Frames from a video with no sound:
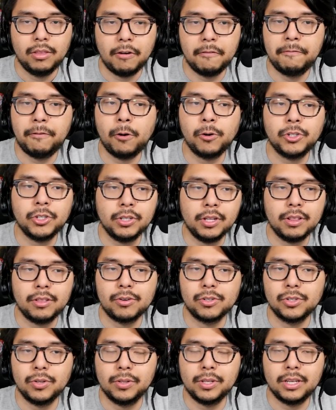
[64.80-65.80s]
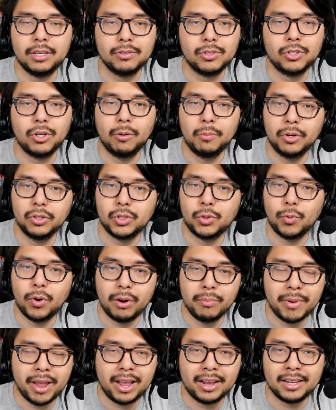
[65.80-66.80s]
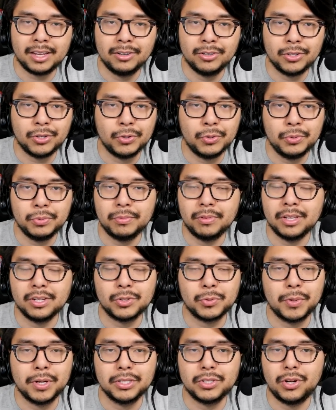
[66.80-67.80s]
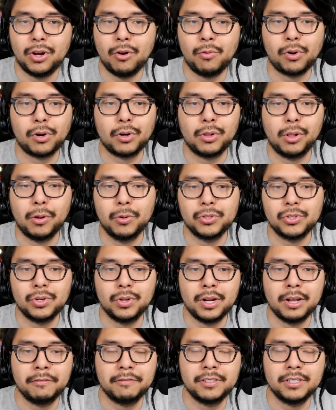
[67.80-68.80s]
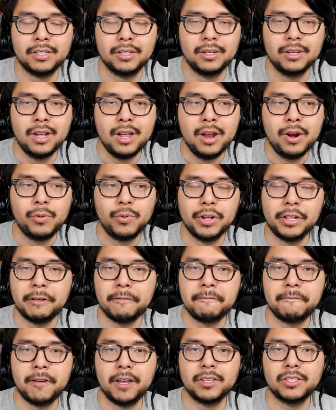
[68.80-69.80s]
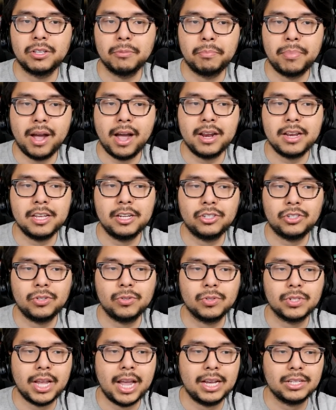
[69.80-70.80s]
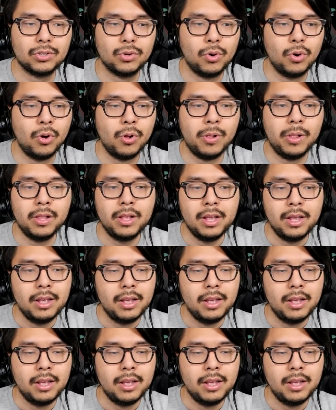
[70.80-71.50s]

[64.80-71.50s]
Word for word: Unfortunately, there's only so much one man can do. This was nowhere close enough to really fix the bot issues as a whole.